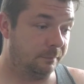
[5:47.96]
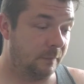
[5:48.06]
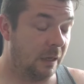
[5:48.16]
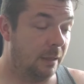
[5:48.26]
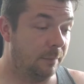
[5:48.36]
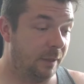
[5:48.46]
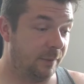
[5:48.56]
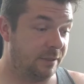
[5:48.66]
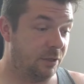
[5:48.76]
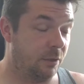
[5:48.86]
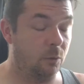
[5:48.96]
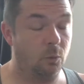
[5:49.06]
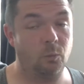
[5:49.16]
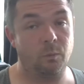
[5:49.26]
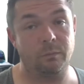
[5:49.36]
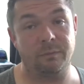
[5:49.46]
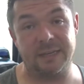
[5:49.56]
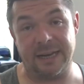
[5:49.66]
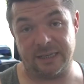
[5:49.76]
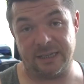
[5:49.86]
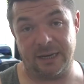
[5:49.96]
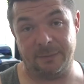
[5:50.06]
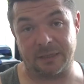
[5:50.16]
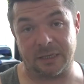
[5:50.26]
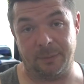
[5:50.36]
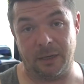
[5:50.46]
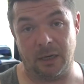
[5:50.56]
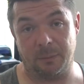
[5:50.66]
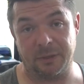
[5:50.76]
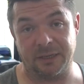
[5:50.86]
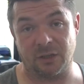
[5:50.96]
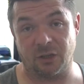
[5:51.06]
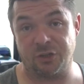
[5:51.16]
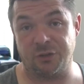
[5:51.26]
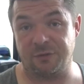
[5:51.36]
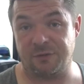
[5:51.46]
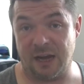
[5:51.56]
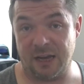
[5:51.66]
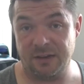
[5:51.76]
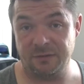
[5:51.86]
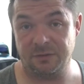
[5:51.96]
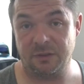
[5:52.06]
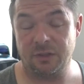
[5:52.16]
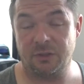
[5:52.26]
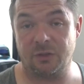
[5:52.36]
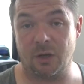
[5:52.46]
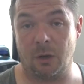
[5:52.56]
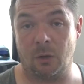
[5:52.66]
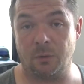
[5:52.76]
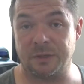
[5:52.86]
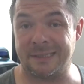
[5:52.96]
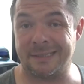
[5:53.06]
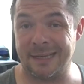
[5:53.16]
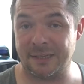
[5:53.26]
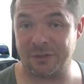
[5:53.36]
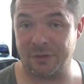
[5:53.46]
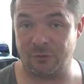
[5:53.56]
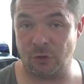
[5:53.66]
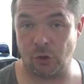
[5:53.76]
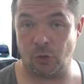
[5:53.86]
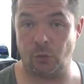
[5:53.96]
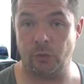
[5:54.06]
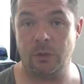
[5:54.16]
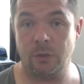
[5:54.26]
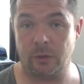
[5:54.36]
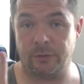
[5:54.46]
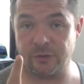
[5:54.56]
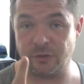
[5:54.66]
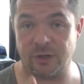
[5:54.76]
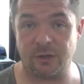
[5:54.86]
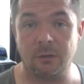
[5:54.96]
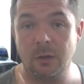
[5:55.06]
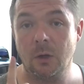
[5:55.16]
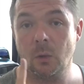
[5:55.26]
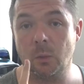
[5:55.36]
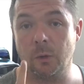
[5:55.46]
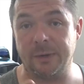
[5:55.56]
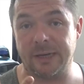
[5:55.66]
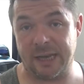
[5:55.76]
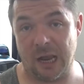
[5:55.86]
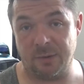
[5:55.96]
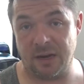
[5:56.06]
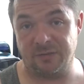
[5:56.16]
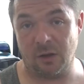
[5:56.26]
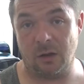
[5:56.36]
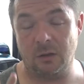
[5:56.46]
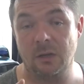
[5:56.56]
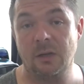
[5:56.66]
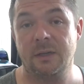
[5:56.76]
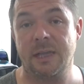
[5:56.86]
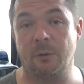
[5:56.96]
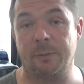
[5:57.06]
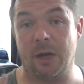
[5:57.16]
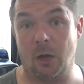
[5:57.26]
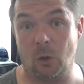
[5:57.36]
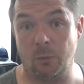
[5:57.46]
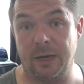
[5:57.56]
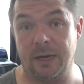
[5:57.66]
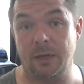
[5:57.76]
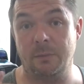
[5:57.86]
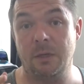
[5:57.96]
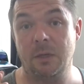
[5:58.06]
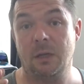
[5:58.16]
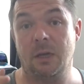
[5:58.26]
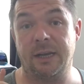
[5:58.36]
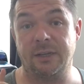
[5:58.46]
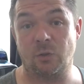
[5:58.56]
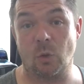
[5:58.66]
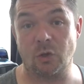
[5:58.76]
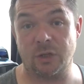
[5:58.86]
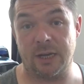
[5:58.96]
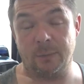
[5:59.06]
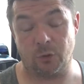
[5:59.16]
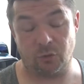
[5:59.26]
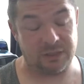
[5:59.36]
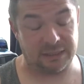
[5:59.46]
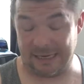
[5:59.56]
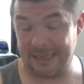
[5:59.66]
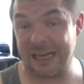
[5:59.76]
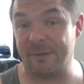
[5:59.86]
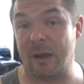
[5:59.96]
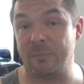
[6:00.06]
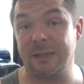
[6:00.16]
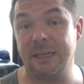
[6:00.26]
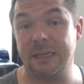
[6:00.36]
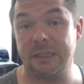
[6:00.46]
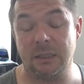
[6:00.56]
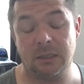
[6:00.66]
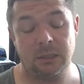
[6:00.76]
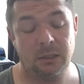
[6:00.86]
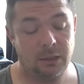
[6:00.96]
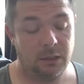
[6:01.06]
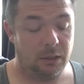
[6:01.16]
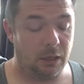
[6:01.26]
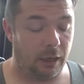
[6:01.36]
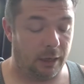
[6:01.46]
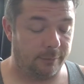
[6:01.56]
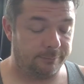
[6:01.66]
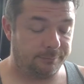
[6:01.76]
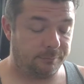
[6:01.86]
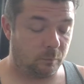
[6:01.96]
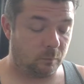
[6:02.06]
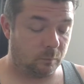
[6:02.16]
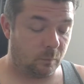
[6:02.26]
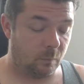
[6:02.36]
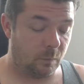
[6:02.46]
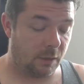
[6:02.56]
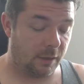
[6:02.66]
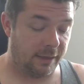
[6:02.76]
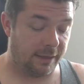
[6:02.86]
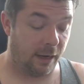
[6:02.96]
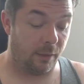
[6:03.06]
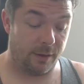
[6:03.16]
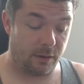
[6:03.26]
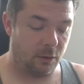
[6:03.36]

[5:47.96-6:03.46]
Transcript: but anyway, so the next game that's coming up is on June 5. So the 6th of June on this channel will be a game day vlog. That will be a home game against Rotterdam, which was the last game I played in um, on their